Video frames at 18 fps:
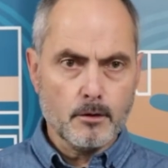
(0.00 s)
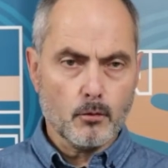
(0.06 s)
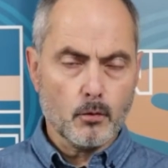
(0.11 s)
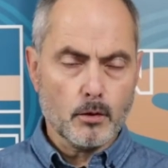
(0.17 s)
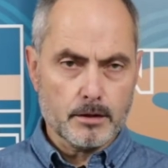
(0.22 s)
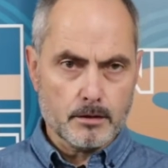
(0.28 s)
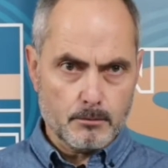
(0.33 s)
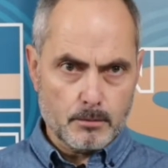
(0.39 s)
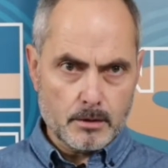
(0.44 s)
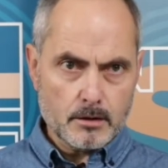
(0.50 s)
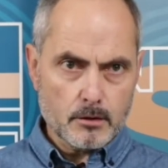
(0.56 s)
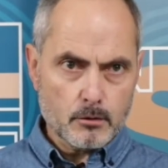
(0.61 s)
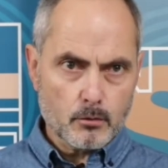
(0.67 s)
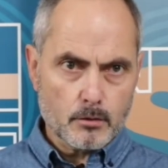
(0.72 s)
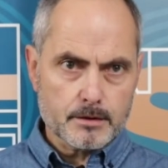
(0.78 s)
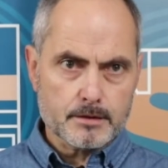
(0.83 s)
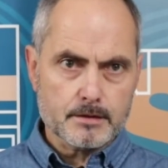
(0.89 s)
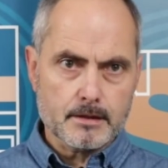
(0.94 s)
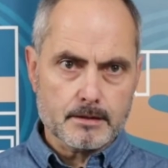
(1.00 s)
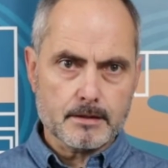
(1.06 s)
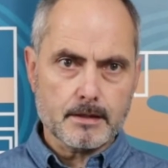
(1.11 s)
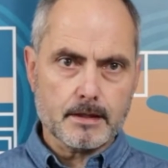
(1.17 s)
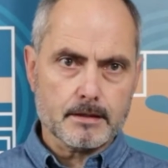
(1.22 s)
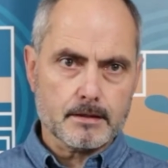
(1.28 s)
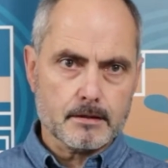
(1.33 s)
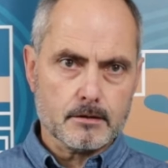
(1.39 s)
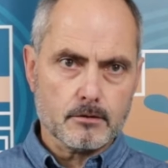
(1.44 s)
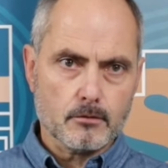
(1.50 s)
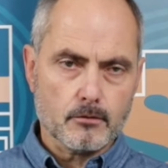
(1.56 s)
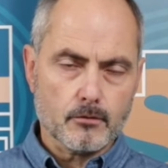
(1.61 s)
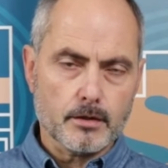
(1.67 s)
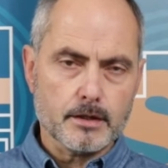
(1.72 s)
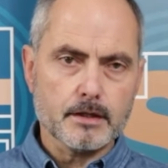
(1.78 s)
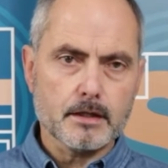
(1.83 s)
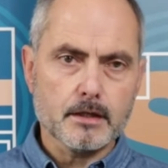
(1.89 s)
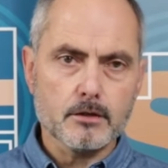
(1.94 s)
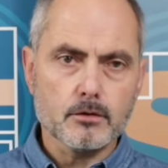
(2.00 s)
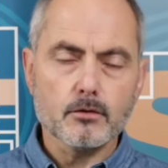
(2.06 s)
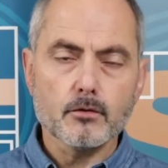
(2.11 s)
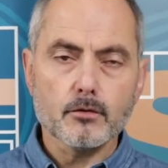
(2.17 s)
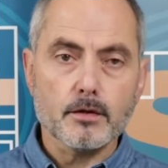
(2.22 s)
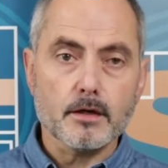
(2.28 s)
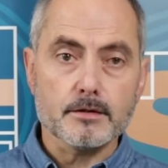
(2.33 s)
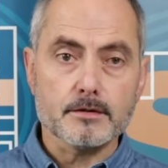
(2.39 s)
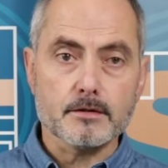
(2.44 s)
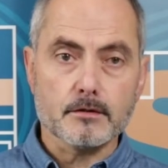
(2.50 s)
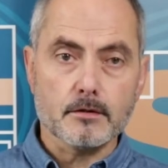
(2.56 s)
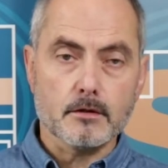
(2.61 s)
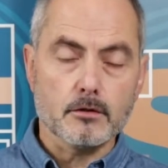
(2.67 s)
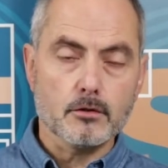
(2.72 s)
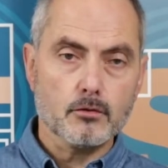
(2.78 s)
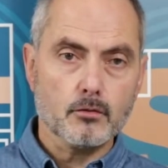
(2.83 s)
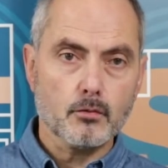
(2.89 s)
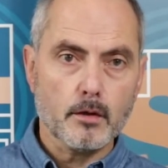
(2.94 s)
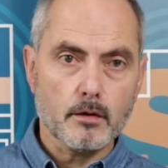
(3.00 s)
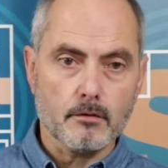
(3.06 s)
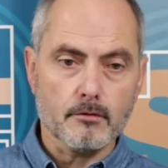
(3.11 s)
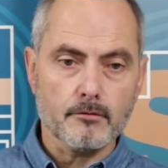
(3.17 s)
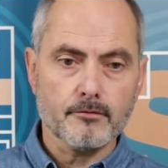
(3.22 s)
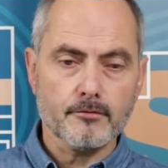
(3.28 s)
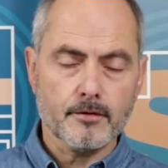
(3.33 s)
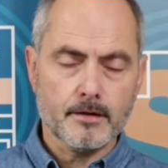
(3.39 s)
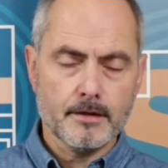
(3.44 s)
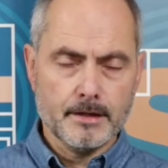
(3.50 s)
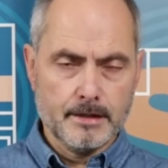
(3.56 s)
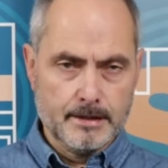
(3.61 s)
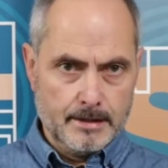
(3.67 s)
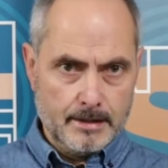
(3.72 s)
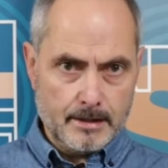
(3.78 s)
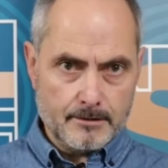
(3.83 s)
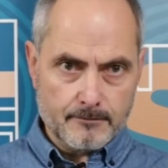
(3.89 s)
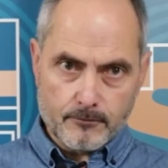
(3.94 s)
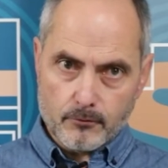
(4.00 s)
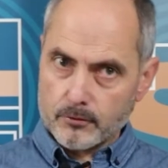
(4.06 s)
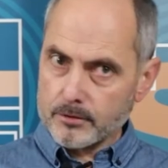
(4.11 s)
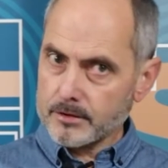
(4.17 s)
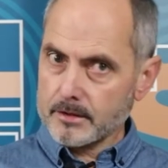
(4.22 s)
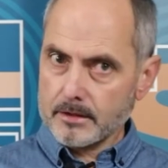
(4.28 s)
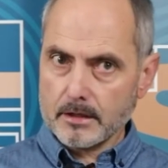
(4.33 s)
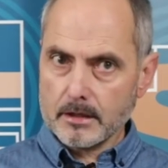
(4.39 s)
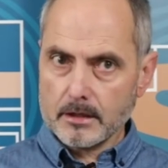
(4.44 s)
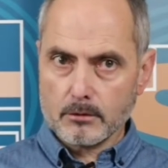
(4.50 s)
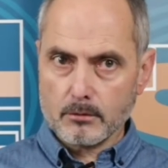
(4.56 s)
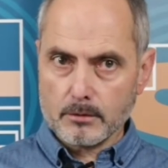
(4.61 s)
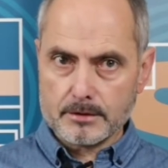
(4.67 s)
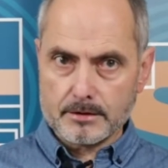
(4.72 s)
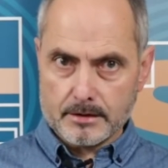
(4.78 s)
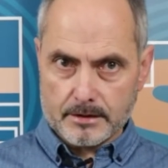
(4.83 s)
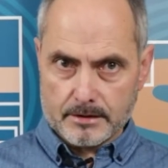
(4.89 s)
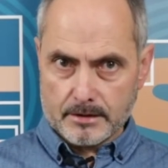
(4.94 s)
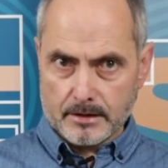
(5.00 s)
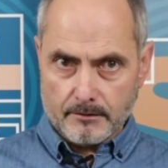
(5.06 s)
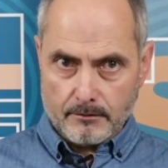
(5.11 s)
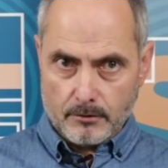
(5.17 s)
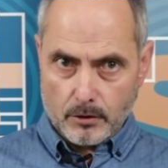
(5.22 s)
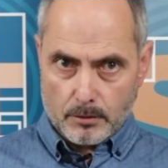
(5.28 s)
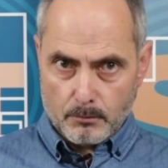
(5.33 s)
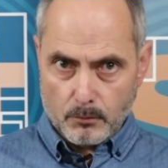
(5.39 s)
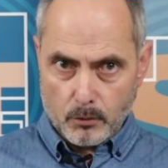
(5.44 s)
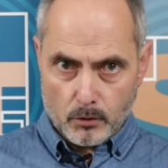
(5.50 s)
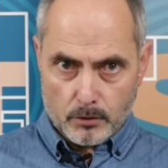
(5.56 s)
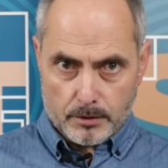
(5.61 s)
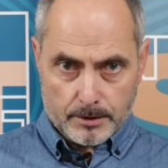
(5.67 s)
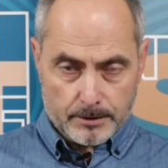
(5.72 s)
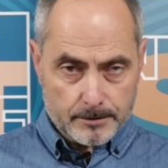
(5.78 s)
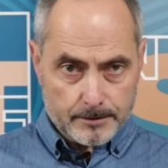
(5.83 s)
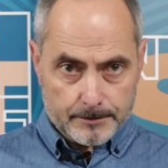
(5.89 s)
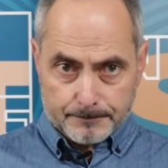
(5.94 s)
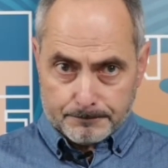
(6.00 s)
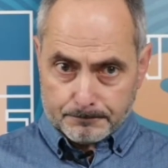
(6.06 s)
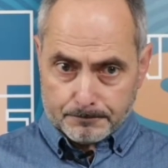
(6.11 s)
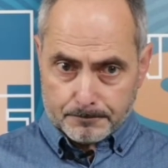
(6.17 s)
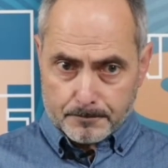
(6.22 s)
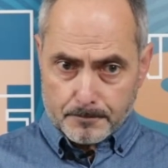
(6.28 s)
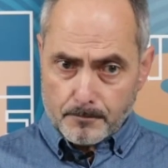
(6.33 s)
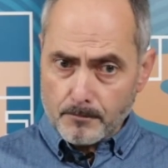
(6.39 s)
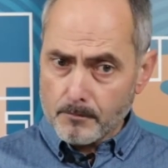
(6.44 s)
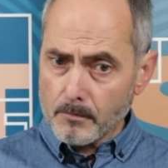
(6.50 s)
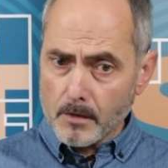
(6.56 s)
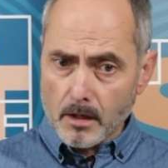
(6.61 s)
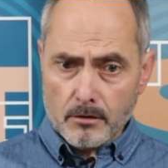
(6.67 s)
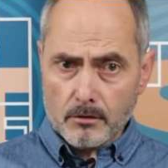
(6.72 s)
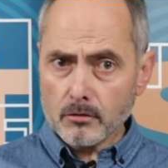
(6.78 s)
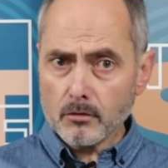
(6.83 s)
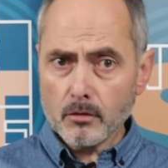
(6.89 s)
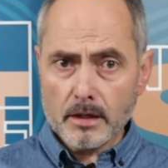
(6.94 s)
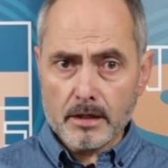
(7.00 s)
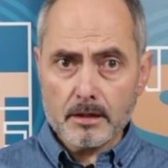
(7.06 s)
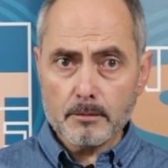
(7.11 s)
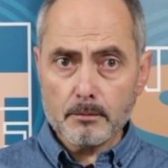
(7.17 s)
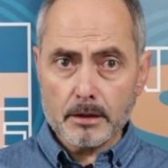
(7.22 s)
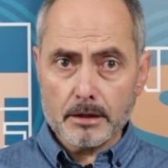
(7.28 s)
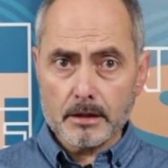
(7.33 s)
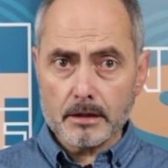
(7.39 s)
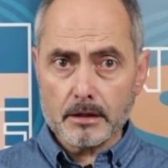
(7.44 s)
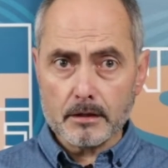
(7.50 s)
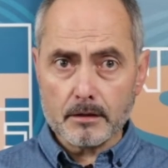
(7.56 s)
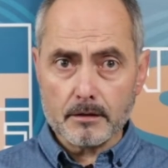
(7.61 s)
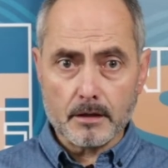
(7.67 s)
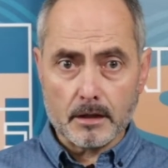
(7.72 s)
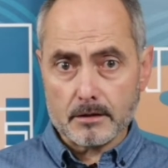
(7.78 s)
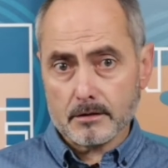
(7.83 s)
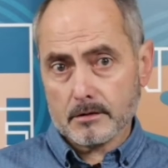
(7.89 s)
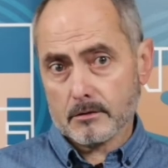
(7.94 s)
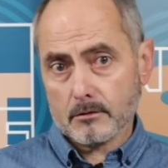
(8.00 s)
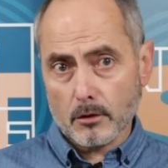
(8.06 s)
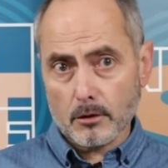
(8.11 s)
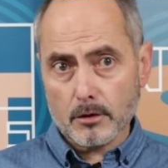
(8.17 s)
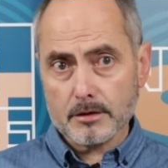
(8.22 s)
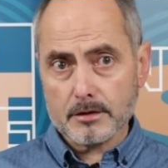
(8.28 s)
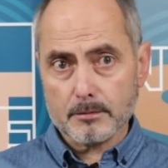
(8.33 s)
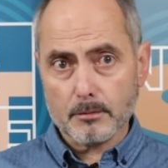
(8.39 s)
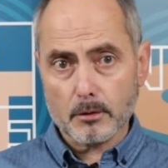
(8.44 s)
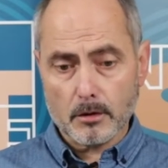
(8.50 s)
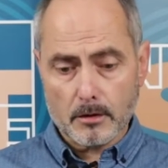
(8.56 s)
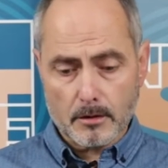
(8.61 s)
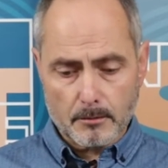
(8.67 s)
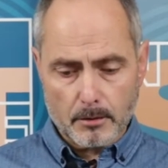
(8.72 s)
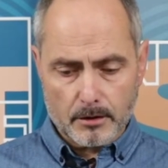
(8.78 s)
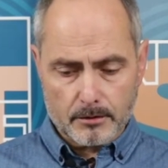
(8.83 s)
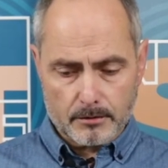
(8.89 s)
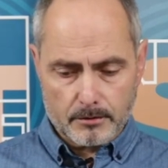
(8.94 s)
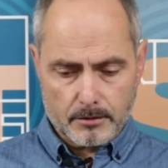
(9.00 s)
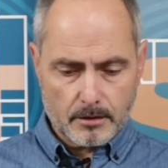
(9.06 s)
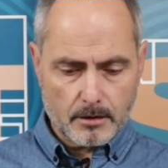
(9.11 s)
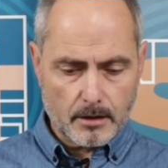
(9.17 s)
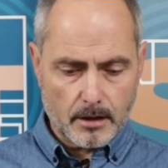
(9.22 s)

where the beetle was detected already in 2012. Unfortunately, it was just never reported to anybody that's knowledgeable about